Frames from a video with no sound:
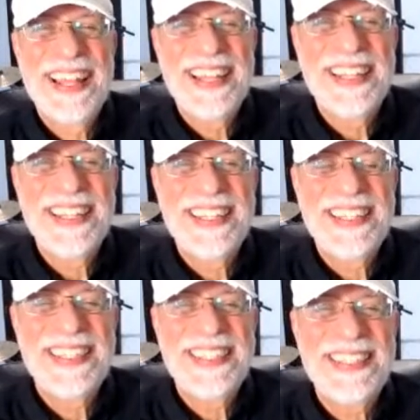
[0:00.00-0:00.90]

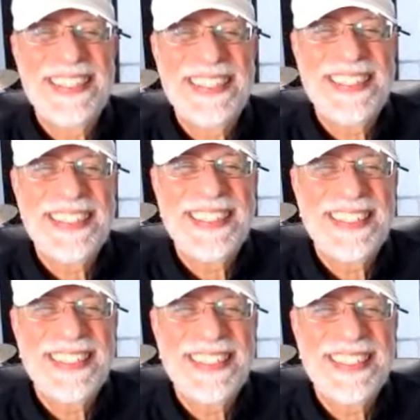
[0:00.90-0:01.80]

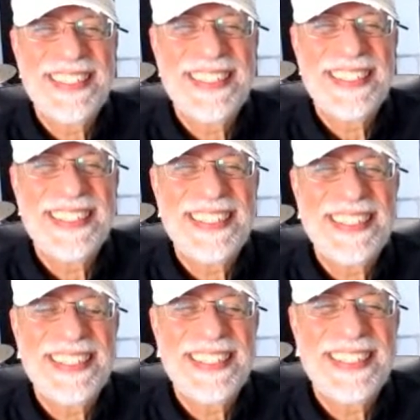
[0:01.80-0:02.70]

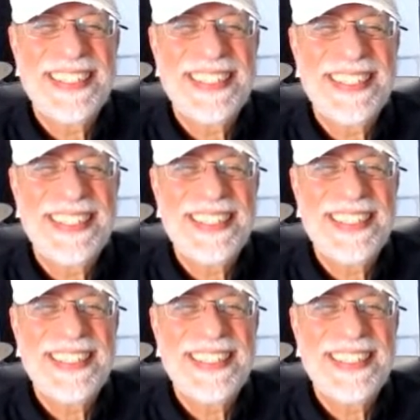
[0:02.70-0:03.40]
(silent)